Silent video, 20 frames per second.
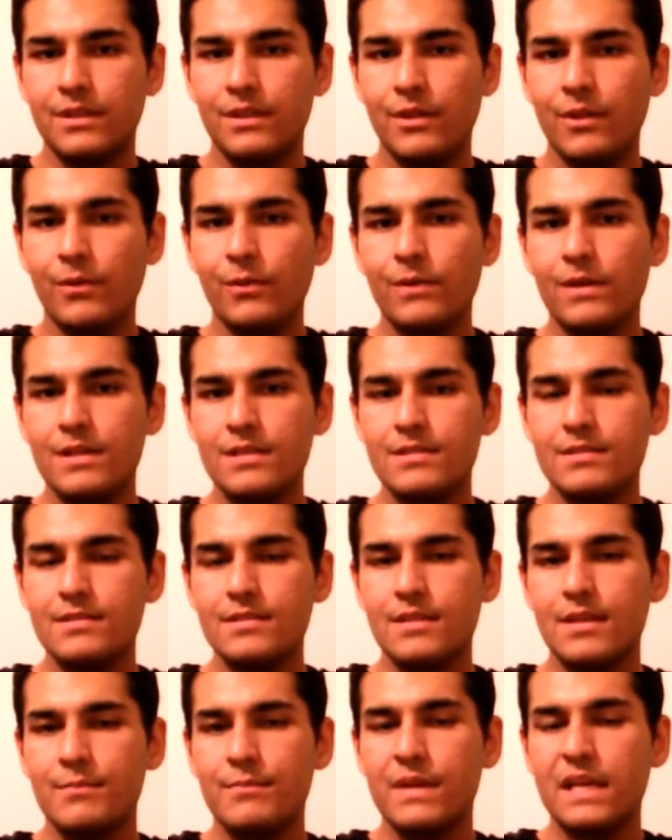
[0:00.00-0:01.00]
known
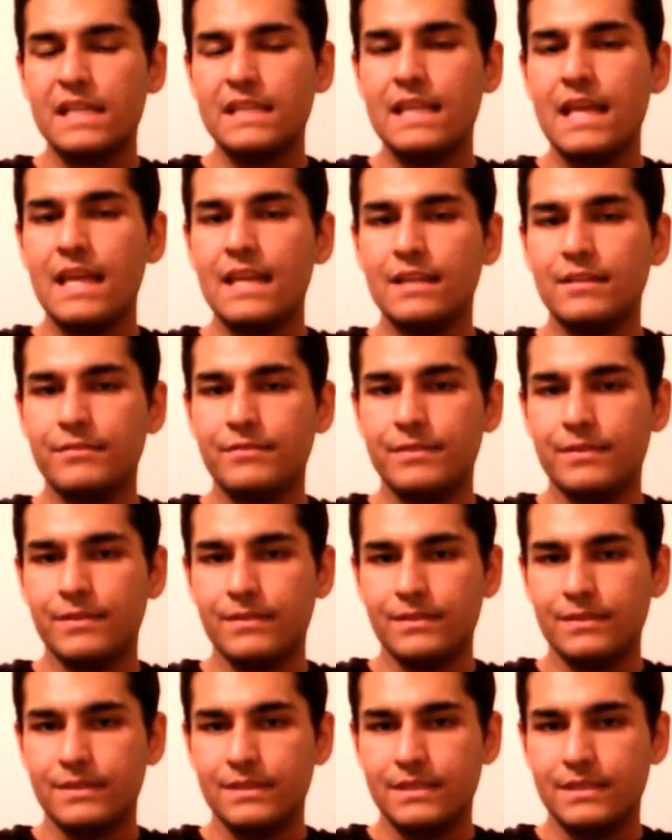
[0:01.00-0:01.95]
as a magnetic field.